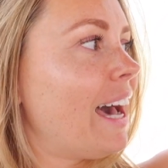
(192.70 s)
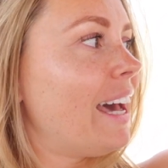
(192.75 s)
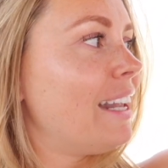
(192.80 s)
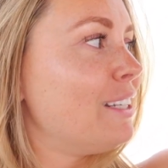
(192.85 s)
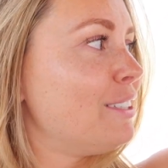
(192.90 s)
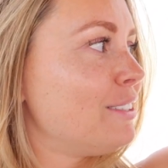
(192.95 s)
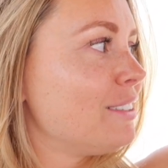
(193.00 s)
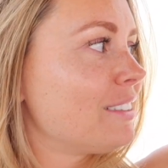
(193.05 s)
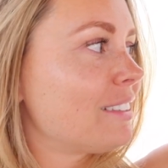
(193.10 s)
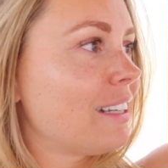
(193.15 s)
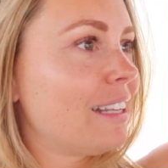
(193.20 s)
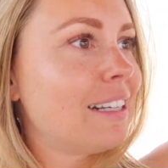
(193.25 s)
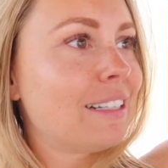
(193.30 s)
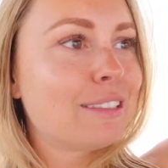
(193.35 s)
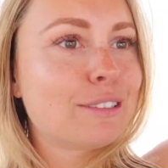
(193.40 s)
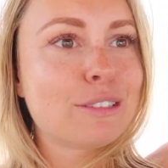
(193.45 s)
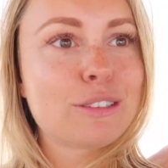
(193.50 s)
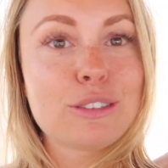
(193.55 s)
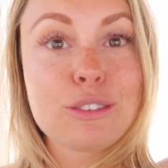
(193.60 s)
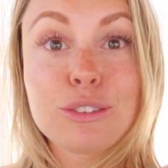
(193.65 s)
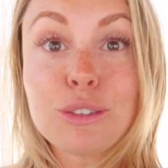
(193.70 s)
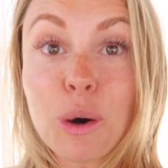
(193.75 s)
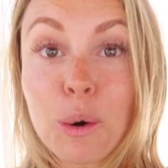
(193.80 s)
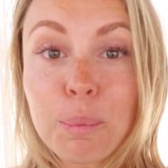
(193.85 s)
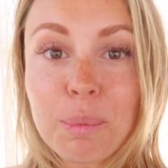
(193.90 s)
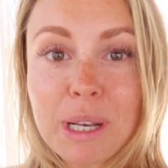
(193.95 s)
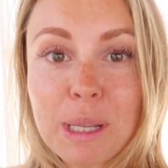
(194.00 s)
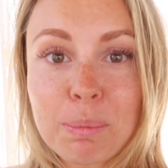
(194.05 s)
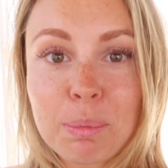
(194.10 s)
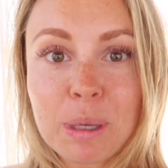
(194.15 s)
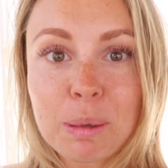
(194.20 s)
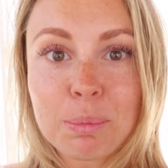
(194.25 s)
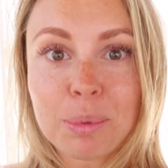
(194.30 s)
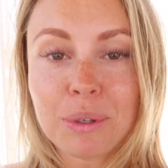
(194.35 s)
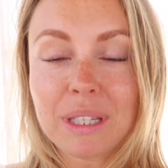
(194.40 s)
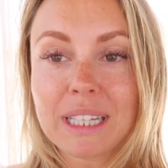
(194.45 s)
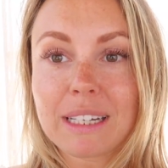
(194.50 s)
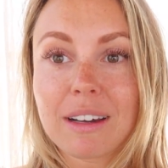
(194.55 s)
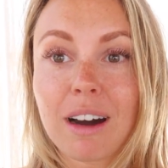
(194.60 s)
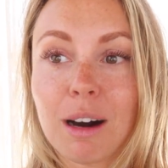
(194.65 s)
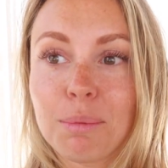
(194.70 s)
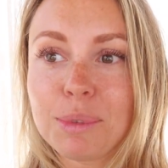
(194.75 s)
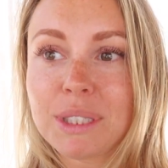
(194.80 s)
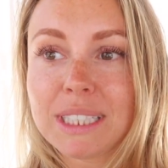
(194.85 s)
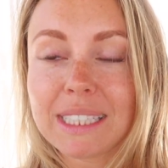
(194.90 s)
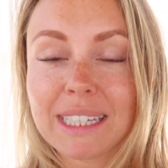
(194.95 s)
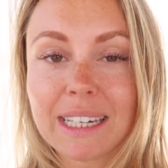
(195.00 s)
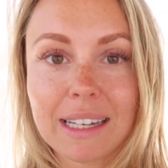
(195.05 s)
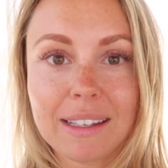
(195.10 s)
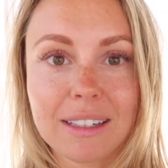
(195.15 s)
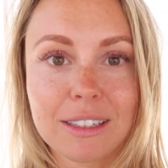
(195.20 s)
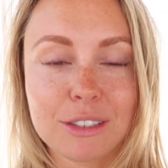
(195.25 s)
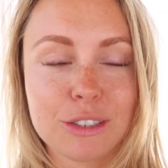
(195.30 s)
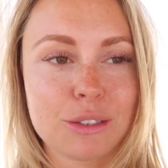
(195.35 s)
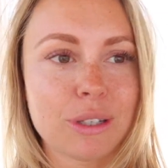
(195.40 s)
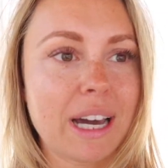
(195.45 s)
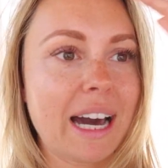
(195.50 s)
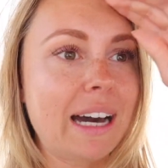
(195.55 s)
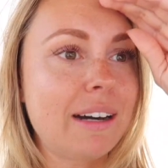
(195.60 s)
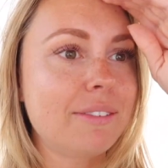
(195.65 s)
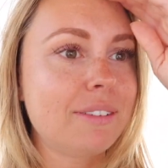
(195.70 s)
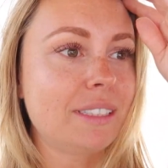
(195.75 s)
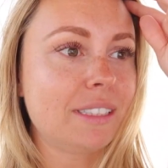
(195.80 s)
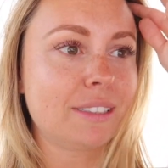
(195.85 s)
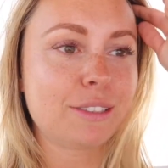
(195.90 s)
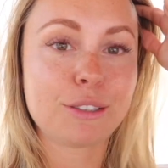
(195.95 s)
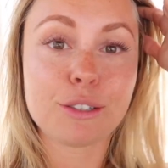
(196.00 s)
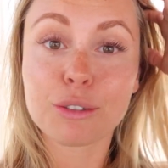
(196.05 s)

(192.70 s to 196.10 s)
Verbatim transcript: and it's just like there's so many people that come together to have this